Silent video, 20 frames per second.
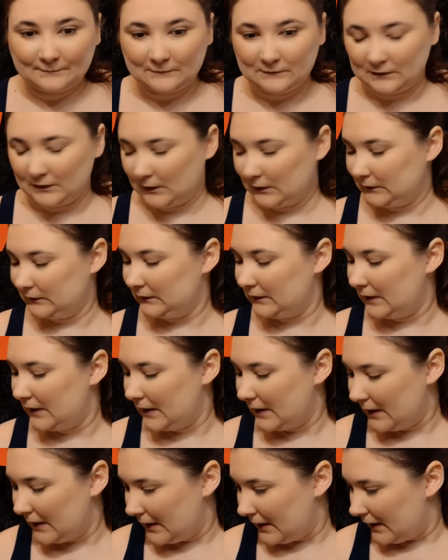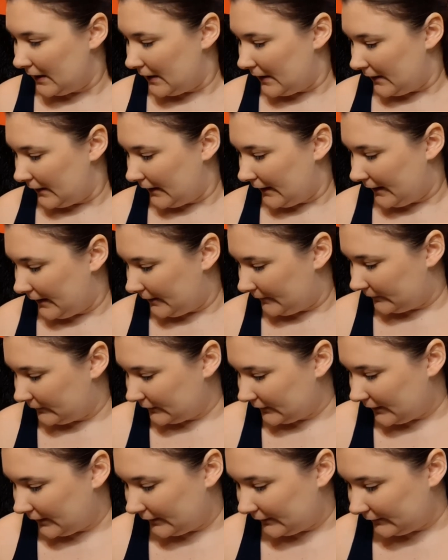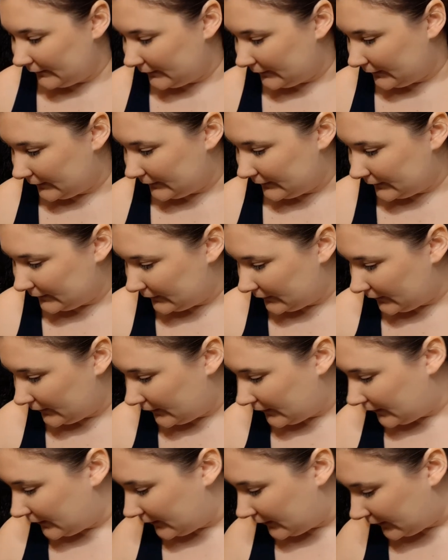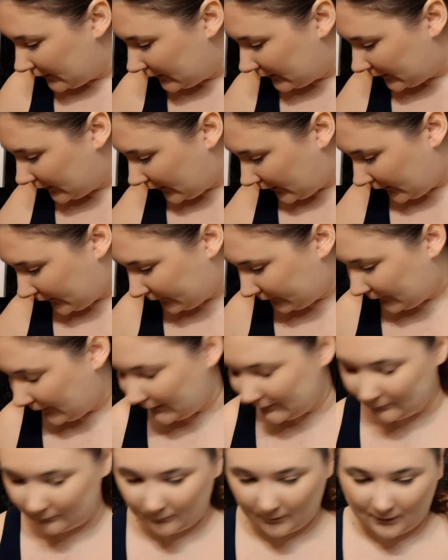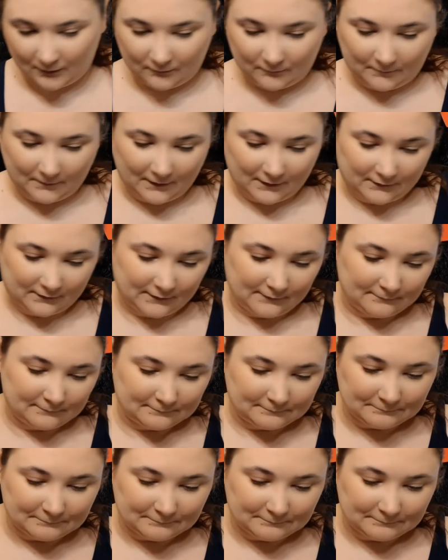So, okay, let's cut this Wet n Wild palette.